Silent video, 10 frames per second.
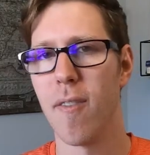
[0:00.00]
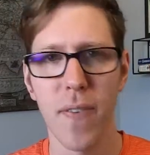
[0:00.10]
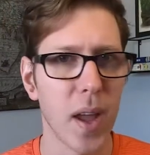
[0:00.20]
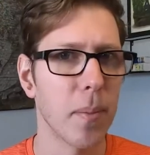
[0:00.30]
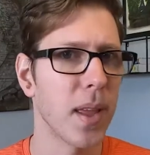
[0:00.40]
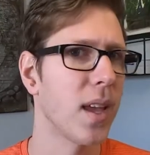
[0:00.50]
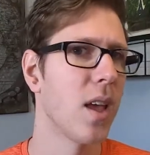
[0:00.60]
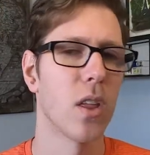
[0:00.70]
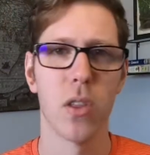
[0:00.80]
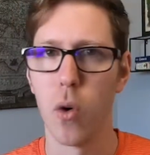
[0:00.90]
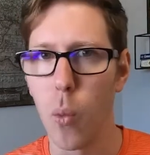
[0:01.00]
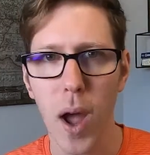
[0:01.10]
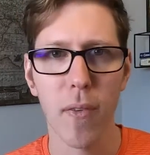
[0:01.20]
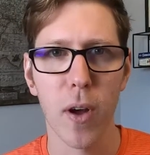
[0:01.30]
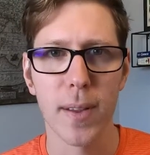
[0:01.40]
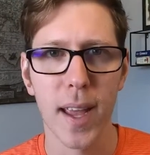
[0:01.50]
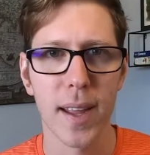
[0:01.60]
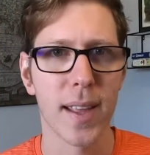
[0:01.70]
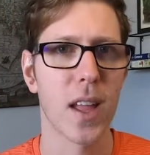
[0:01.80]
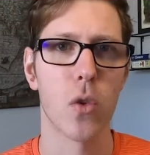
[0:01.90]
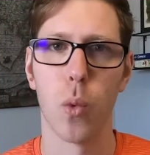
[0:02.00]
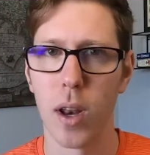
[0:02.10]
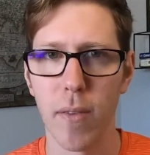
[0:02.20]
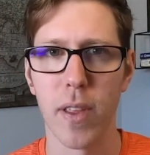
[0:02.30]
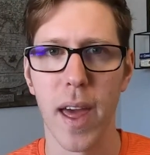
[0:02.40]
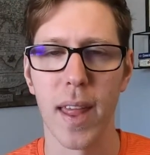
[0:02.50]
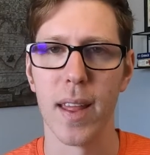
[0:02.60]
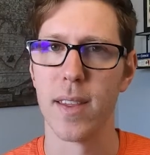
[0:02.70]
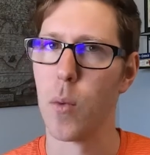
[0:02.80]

family, the wife on date nights, whatever that is.